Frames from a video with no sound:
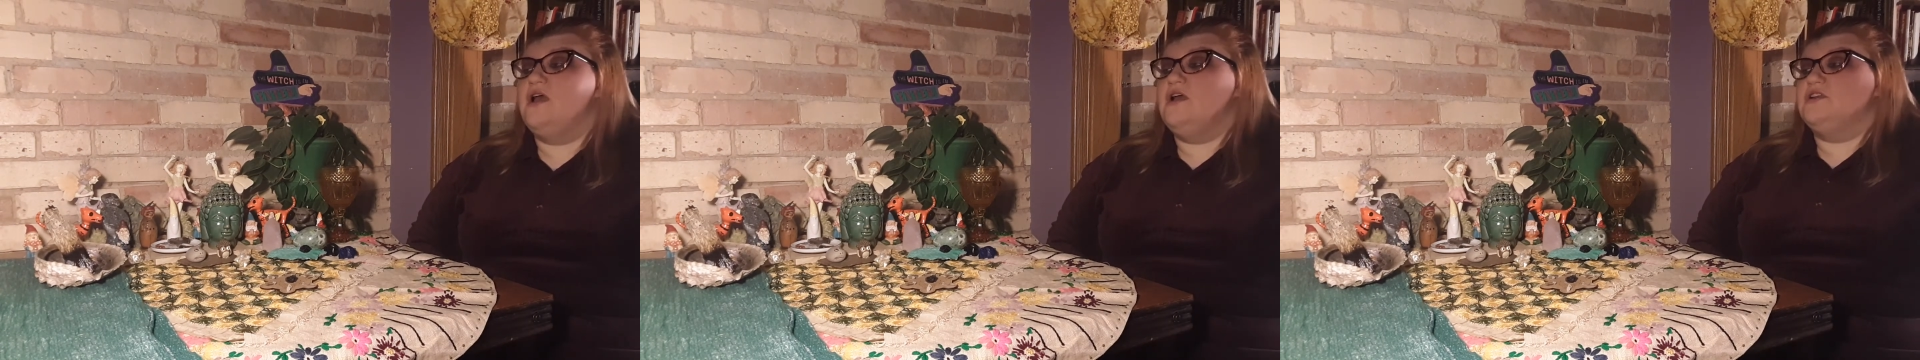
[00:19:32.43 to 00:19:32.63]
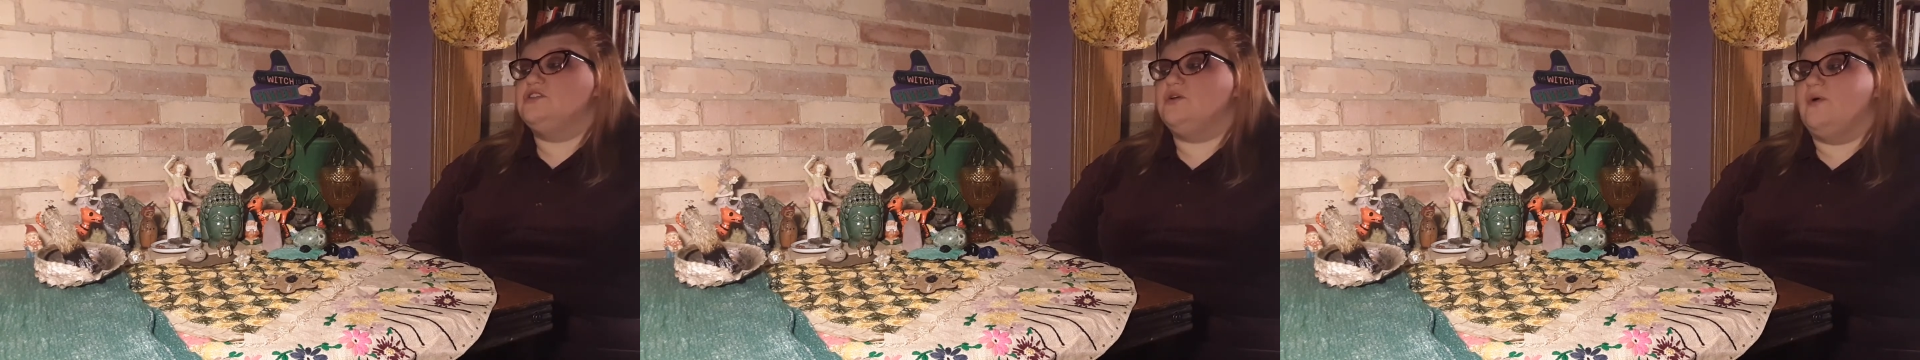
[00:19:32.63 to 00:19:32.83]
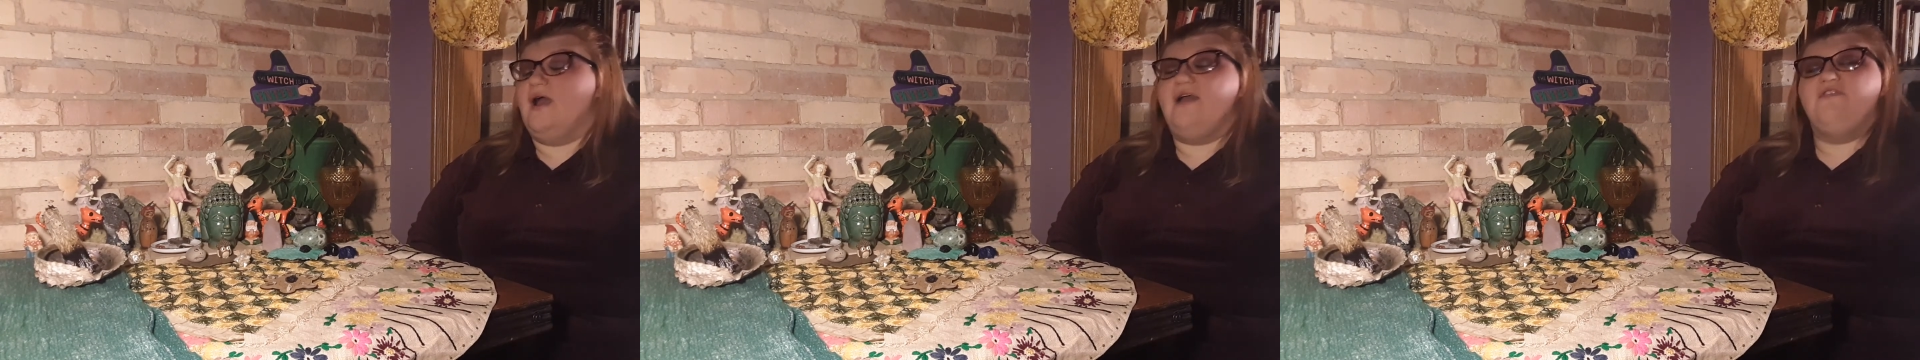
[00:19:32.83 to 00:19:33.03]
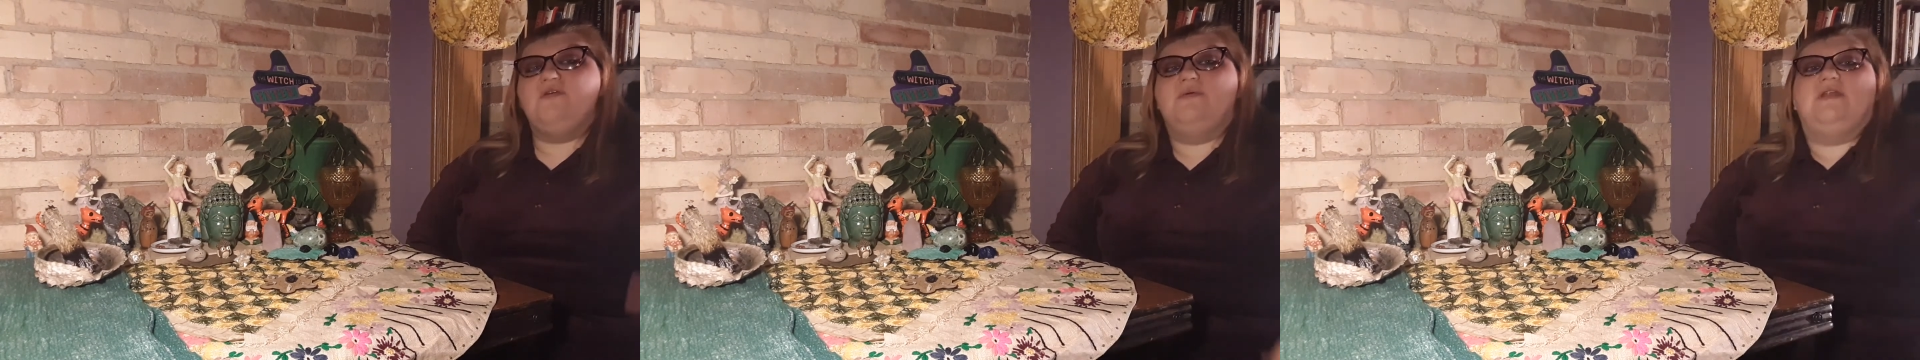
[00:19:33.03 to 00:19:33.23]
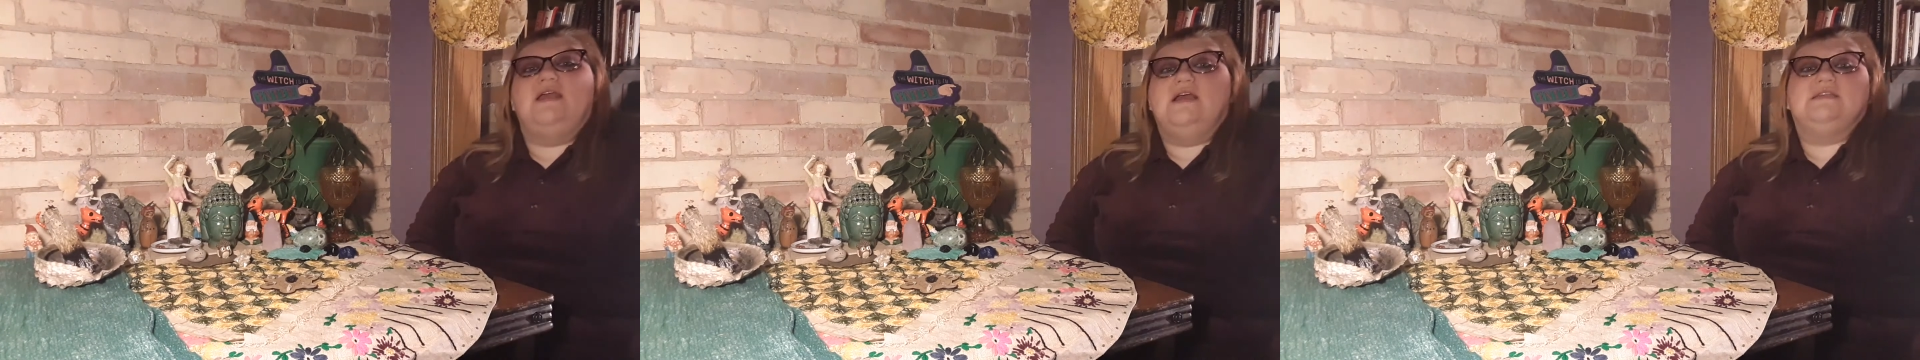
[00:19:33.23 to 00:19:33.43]
So
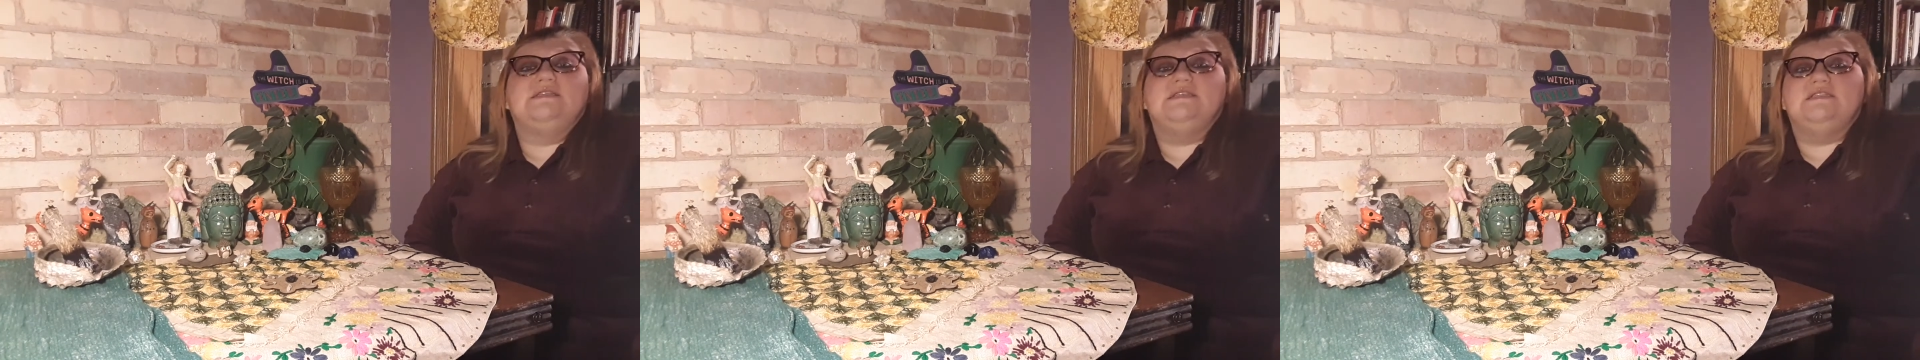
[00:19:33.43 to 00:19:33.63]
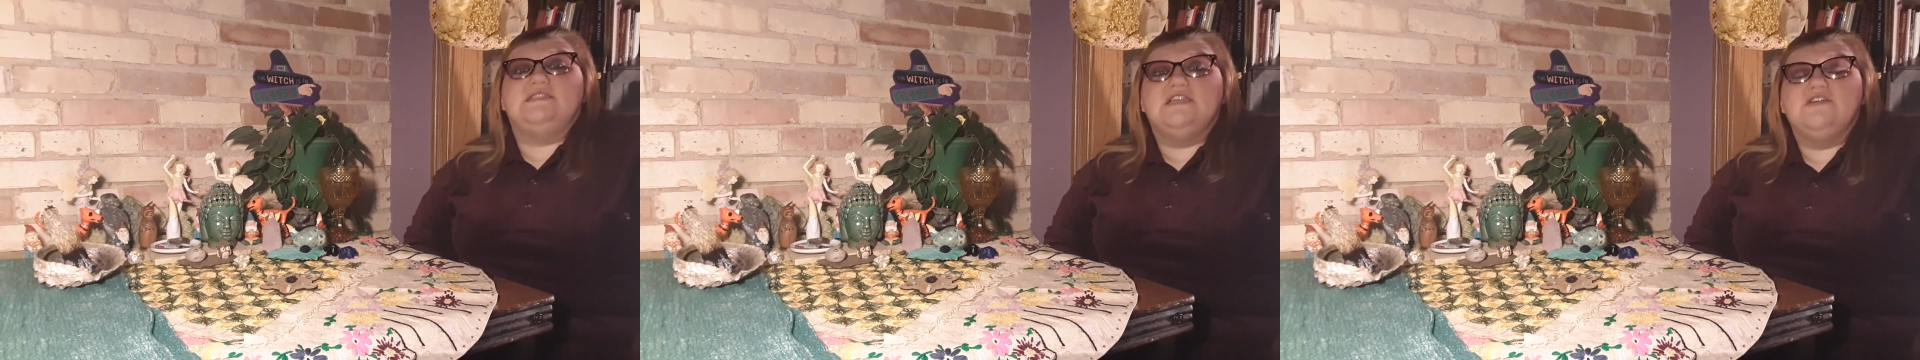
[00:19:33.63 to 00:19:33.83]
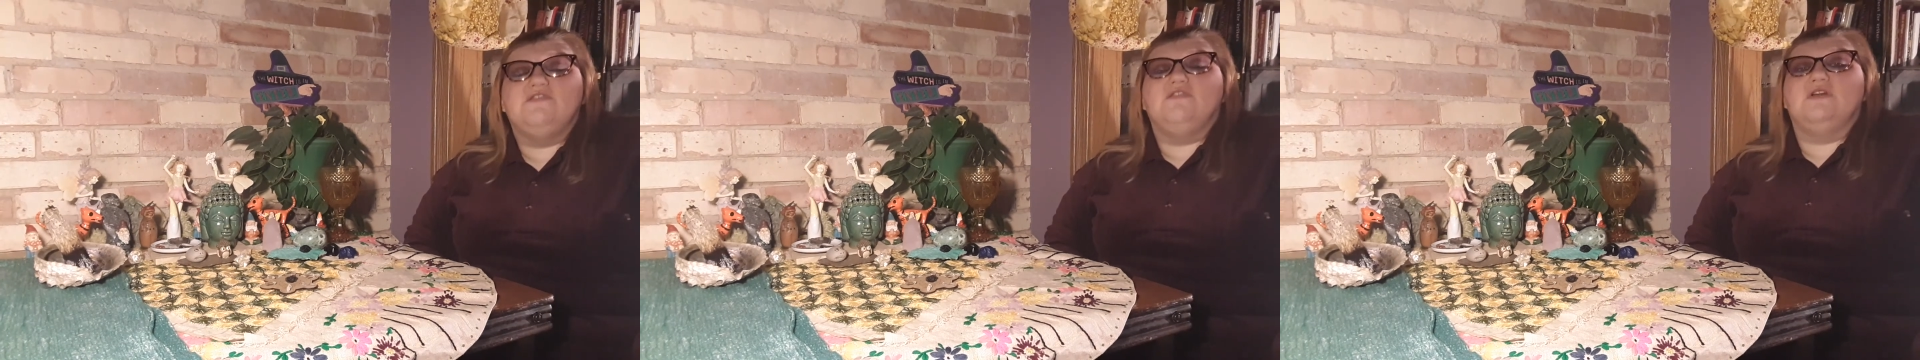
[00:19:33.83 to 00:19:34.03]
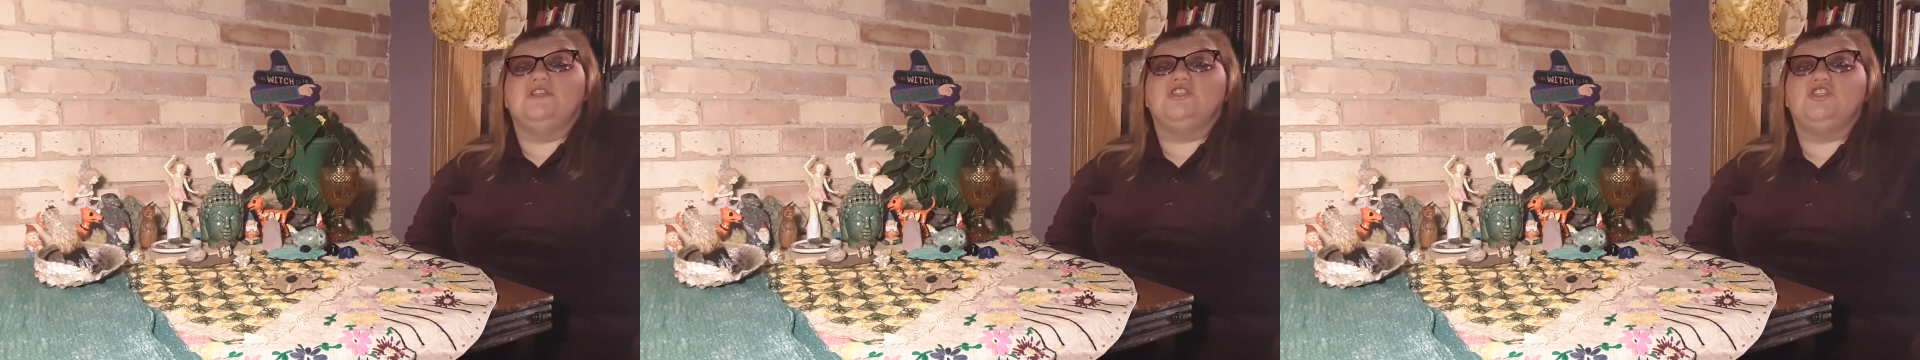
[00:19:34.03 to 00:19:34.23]
everybody has a different